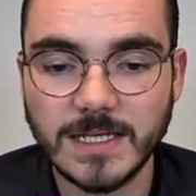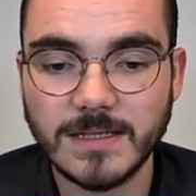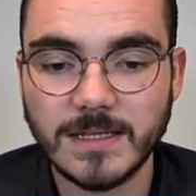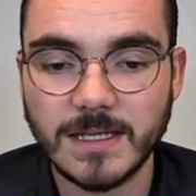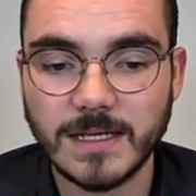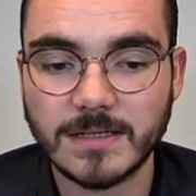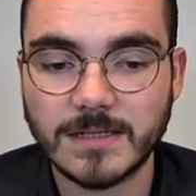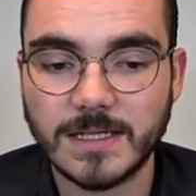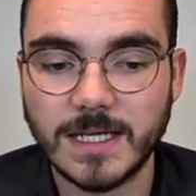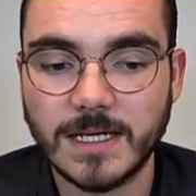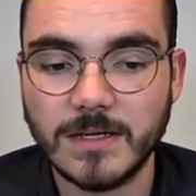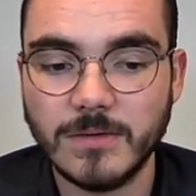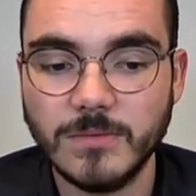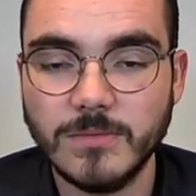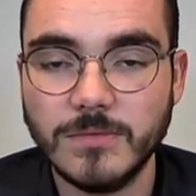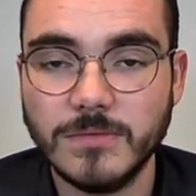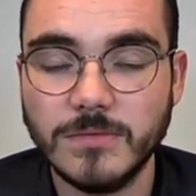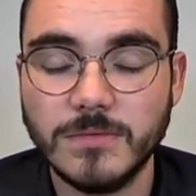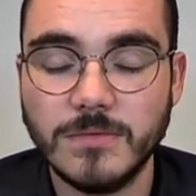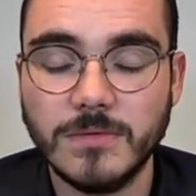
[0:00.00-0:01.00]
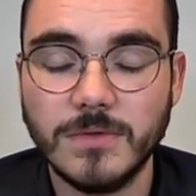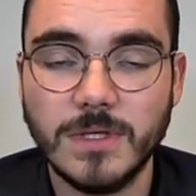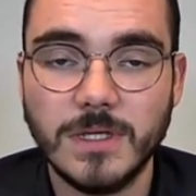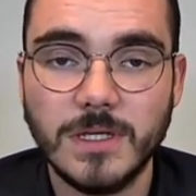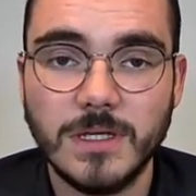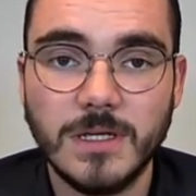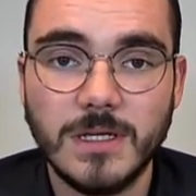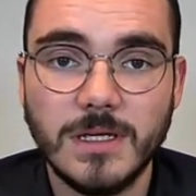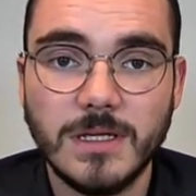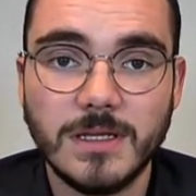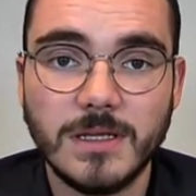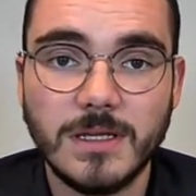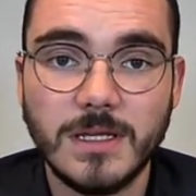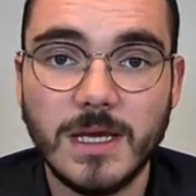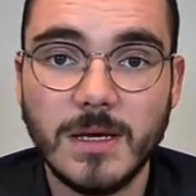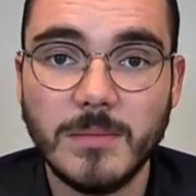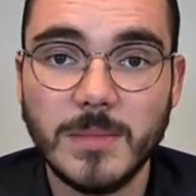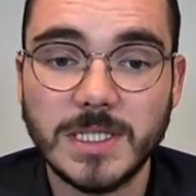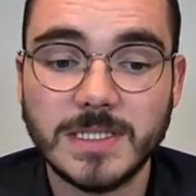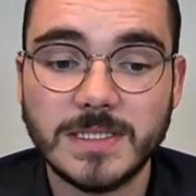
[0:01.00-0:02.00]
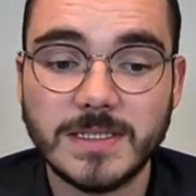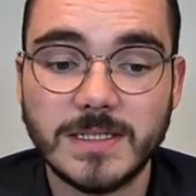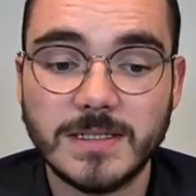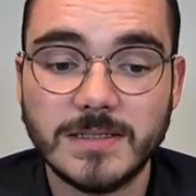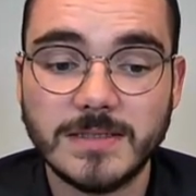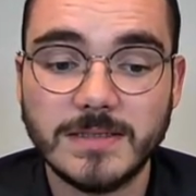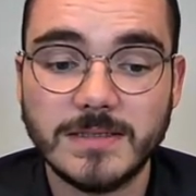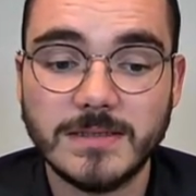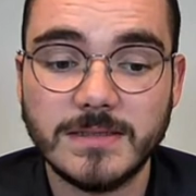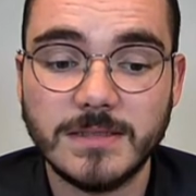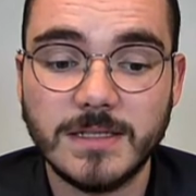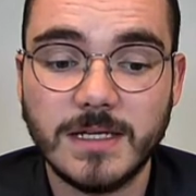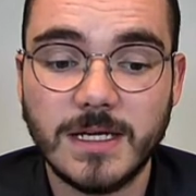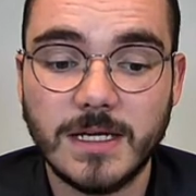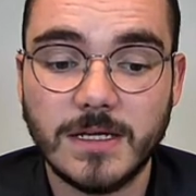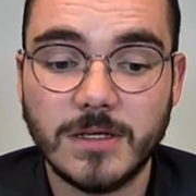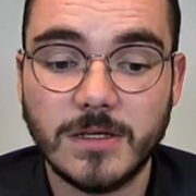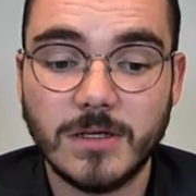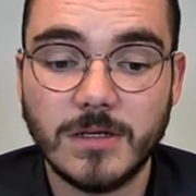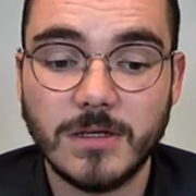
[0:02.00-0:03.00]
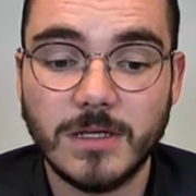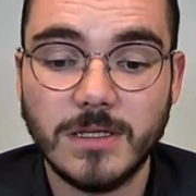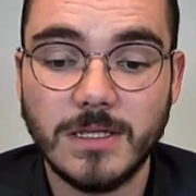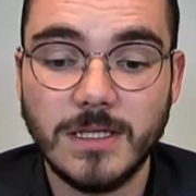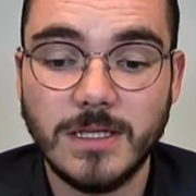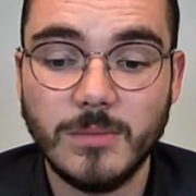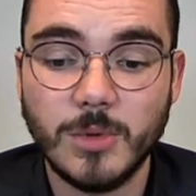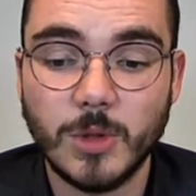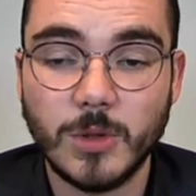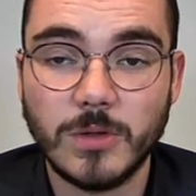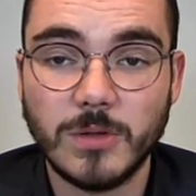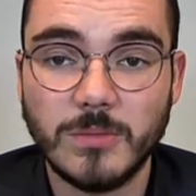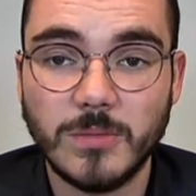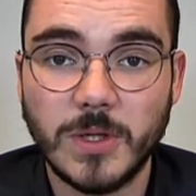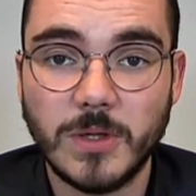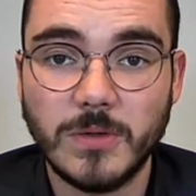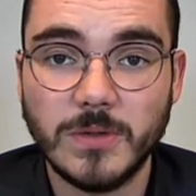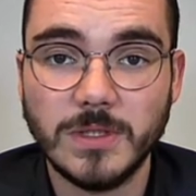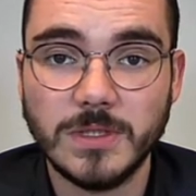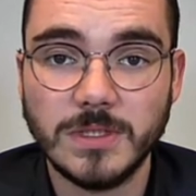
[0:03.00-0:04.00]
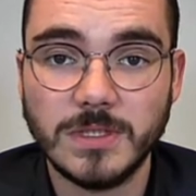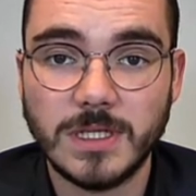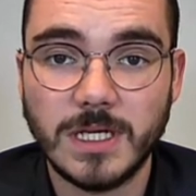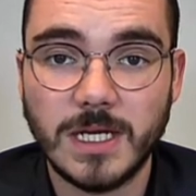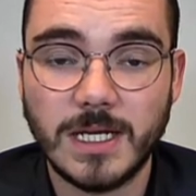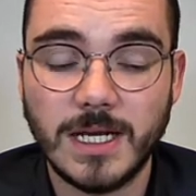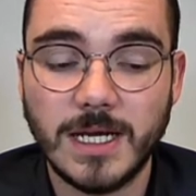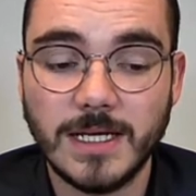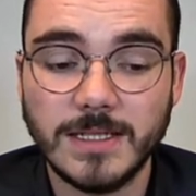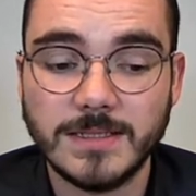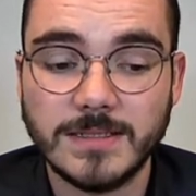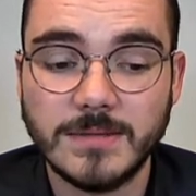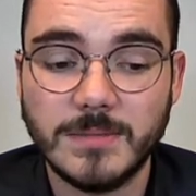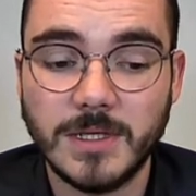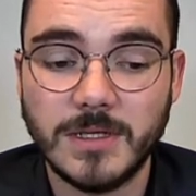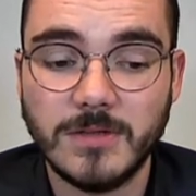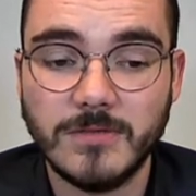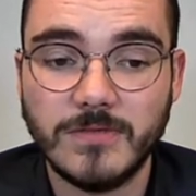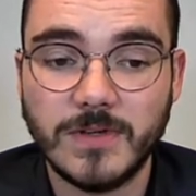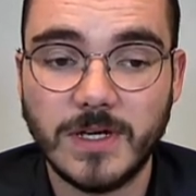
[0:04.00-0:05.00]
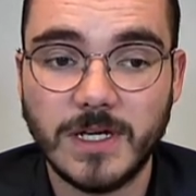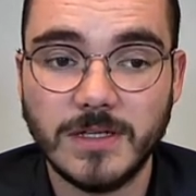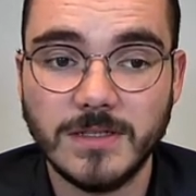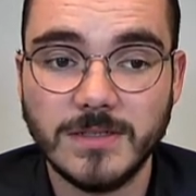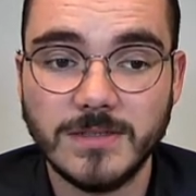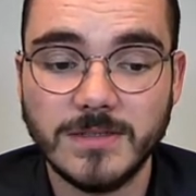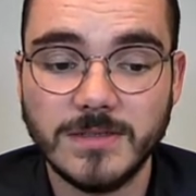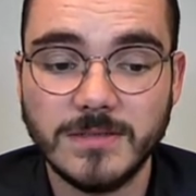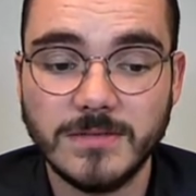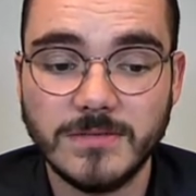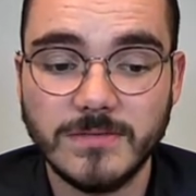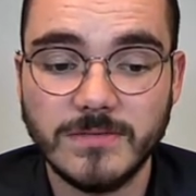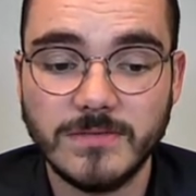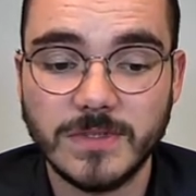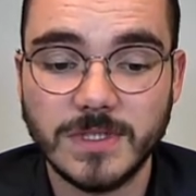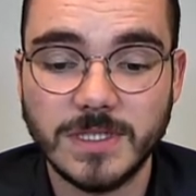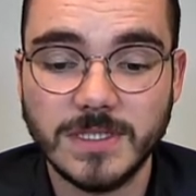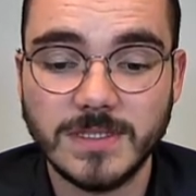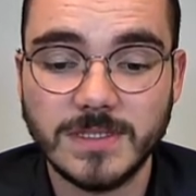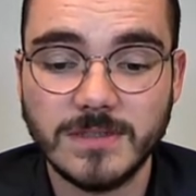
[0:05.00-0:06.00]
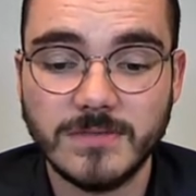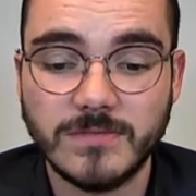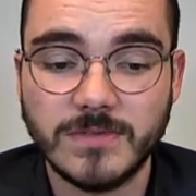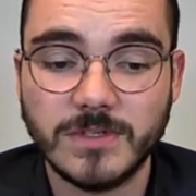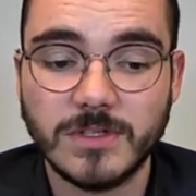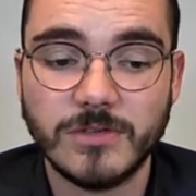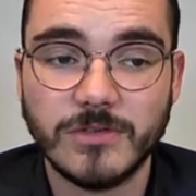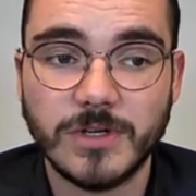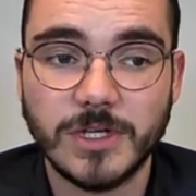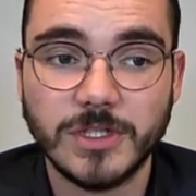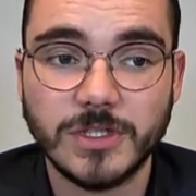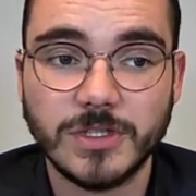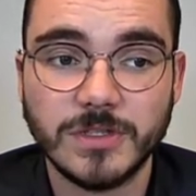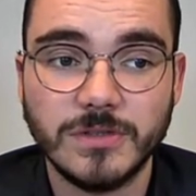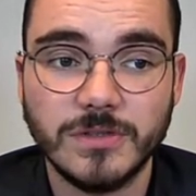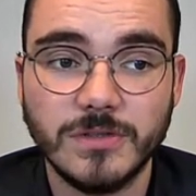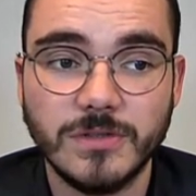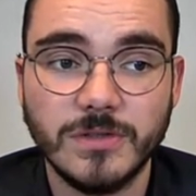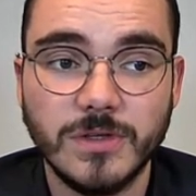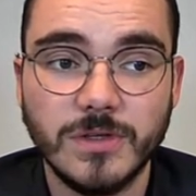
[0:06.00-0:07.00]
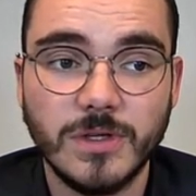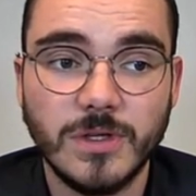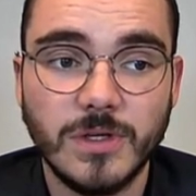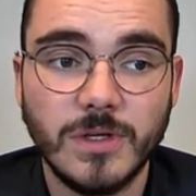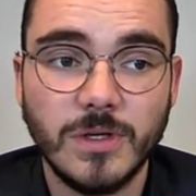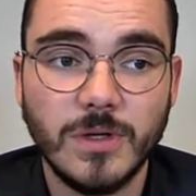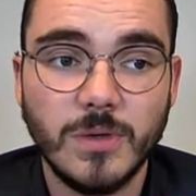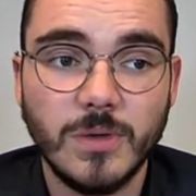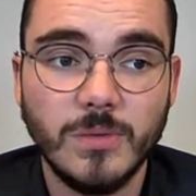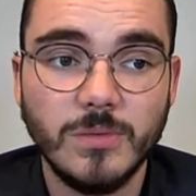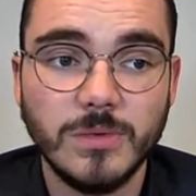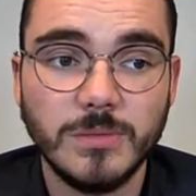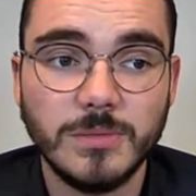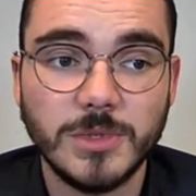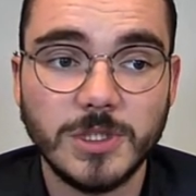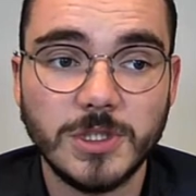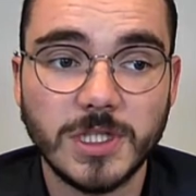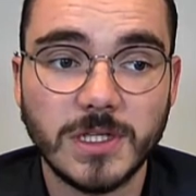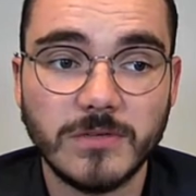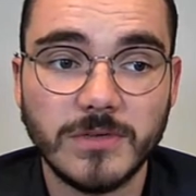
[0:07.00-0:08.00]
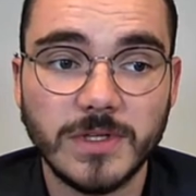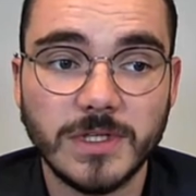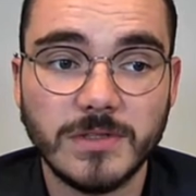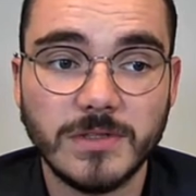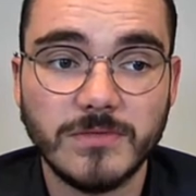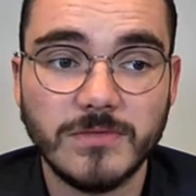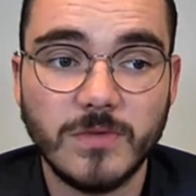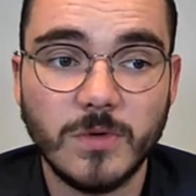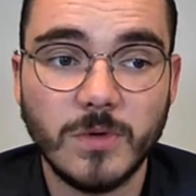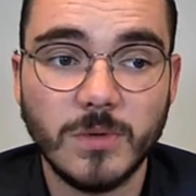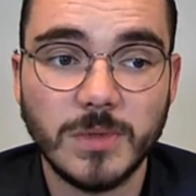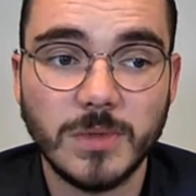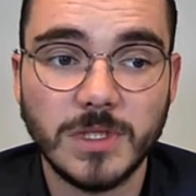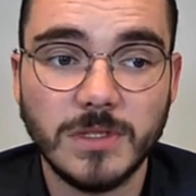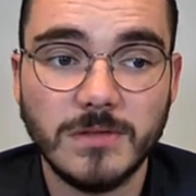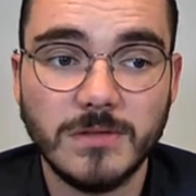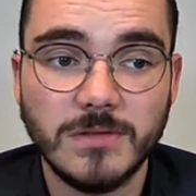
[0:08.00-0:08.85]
that now, the MSS Libro component and XML files for this configuration will be generated for me.